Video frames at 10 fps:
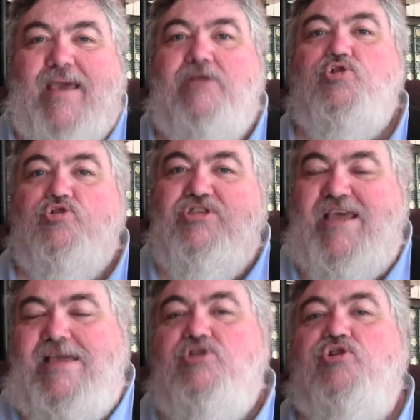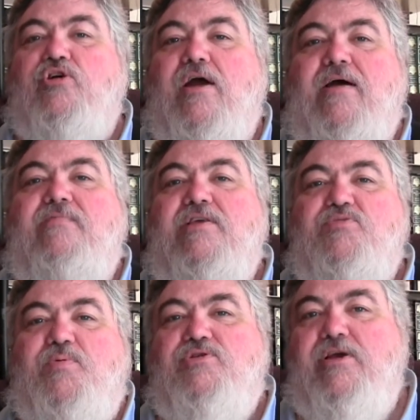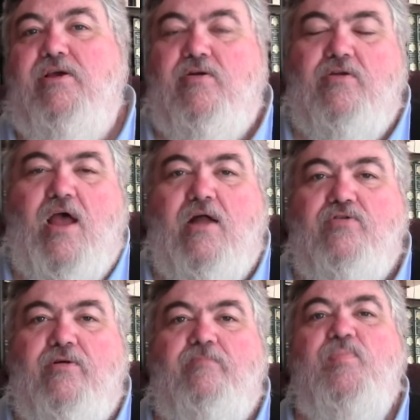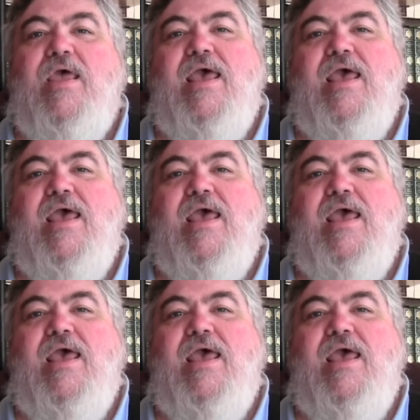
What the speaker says: major teacher of this particular doctrine.